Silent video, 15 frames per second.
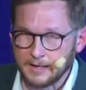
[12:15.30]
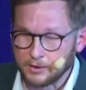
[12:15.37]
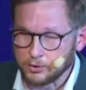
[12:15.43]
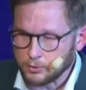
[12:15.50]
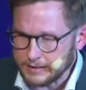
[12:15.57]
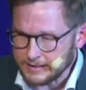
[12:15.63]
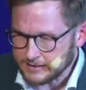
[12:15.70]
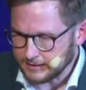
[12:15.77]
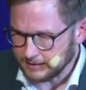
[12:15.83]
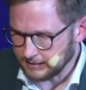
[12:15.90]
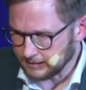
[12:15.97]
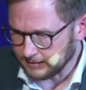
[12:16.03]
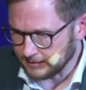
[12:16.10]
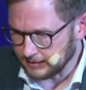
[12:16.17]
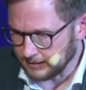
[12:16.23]

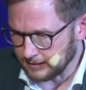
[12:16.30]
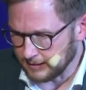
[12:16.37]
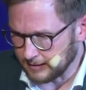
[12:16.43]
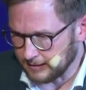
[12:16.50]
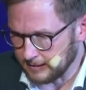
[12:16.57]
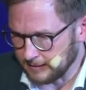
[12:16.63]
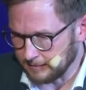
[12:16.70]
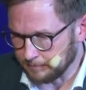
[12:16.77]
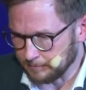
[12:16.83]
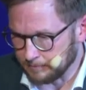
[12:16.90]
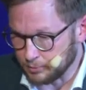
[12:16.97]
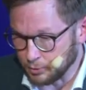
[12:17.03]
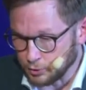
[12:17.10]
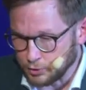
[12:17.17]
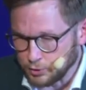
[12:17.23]
increasingly
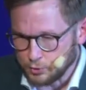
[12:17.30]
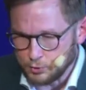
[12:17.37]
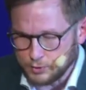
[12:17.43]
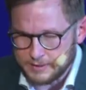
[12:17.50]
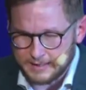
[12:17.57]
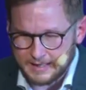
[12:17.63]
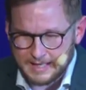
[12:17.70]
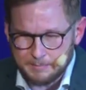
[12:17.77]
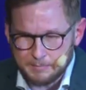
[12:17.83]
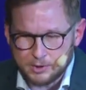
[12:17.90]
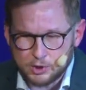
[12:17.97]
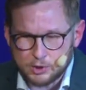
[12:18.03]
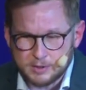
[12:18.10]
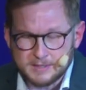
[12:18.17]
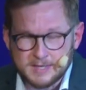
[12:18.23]
um, producing
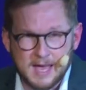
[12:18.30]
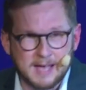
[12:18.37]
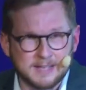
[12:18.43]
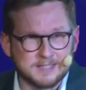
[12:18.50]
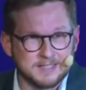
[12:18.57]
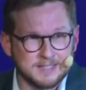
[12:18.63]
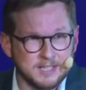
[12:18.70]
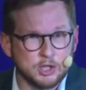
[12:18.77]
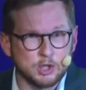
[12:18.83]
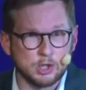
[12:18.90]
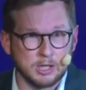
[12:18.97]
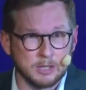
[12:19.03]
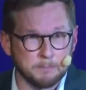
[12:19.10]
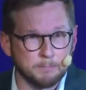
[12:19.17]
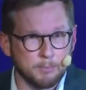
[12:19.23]
images as
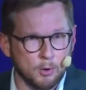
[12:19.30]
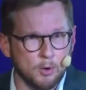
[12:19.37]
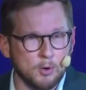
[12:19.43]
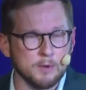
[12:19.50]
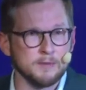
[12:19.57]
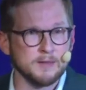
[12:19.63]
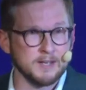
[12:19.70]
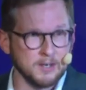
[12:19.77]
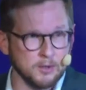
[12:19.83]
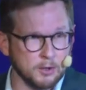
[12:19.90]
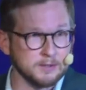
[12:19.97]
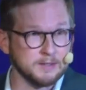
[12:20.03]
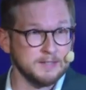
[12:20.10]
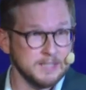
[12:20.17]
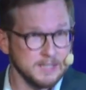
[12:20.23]
digital born that are
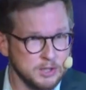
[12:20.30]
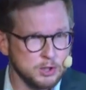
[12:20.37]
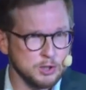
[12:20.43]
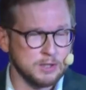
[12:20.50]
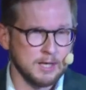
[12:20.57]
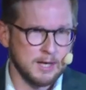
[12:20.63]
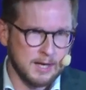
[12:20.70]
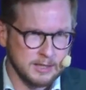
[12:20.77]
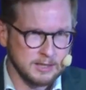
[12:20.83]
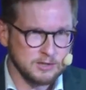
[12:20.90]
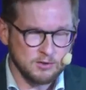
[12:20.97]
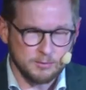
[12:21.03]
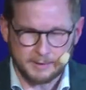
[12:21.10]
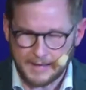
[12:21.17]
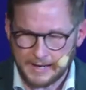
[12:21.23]
not
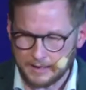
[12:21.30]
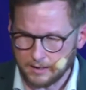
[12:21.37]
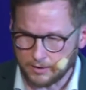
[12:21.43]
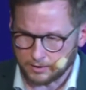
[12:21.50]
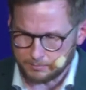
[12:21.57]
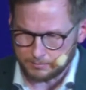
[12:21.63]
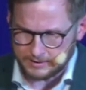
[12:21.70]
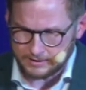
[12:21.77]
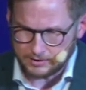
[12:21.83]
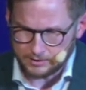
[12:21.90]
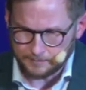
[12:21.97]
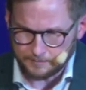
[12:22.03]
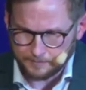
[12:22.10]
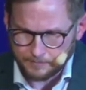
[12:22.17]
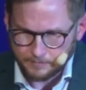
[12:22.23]
digitized from an analog
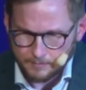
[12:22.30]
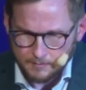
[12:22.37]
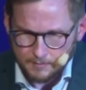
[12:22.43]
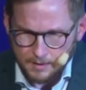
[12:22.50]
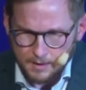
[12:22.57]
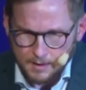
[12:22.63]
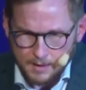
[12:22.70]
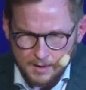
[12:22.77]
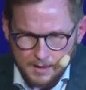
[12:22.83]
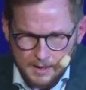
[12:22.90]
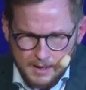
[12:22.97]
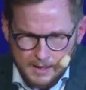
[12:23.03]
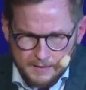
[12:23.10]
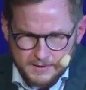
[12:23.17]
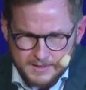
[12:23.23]
medium.
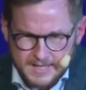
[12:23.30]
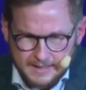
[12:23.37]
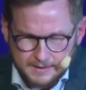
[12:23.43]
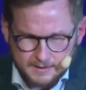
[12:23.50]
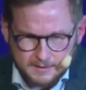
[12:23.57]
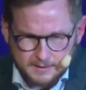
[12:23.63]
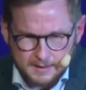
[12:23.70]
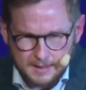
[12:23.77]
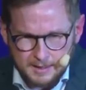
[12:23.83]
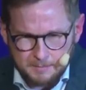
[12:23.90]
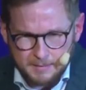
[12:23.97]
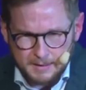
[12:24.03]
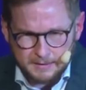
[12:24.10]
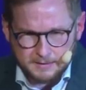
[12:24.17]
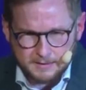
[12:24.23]
The second
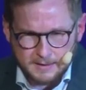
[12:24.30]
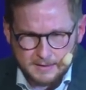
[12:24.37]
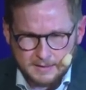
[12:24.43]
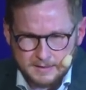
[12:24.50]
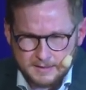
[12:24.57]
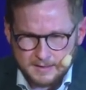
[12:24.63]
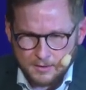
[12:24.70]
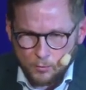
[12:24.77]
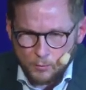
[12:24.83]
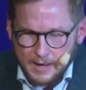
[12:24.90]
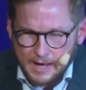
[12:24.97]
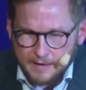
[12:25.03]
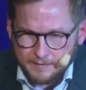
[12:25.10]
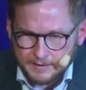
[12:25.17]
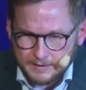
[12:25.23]
element is
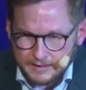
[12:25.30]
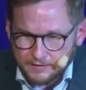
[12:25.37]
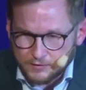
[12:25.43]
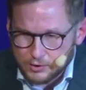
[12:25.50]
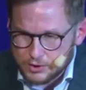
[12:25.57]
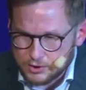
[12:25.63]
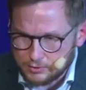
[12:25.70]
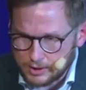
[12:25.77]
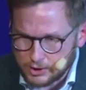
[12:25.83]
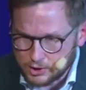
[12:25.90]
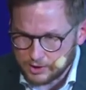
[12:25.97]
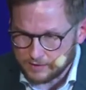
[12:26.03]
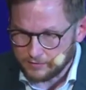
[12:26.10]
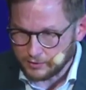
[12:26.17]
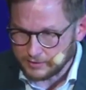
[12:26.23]
we have an
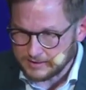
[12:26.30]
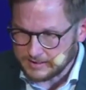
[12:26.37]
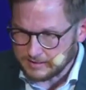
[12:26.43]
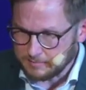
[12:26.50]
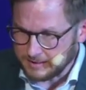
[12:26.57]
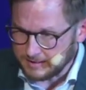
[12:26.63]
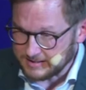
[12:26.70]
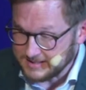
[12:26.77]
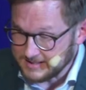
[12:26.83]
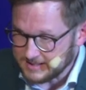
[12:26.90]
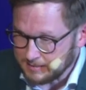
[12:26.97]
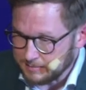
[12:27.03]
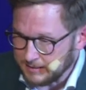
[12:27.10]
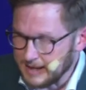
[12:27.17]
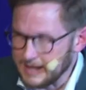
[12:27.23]
infrastructure for dissemin
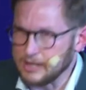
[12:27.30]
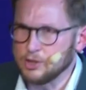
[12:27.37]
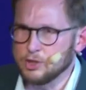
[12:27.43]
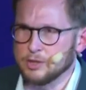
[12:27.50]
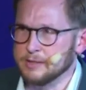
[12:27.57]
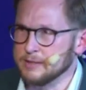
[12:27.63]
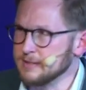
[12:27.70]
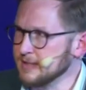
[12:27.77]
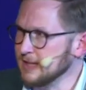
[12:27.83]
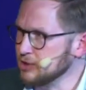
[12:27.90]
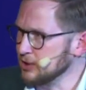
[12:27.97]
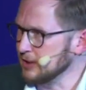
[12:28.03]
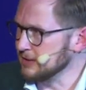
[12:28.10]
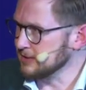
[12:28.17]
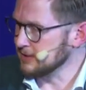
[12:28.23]
dissemination,
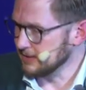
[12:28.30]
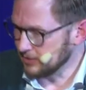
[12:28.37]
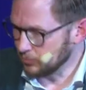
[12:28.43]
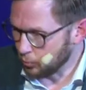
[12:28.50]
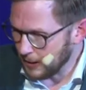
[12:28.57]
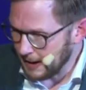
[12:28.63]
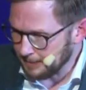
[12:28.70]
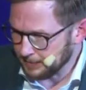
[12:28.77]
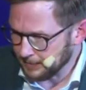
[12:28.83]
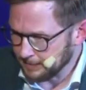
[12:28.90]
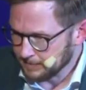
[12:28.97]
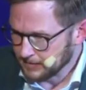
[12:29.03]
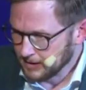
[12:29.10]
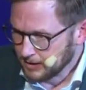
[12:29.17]
such as the web,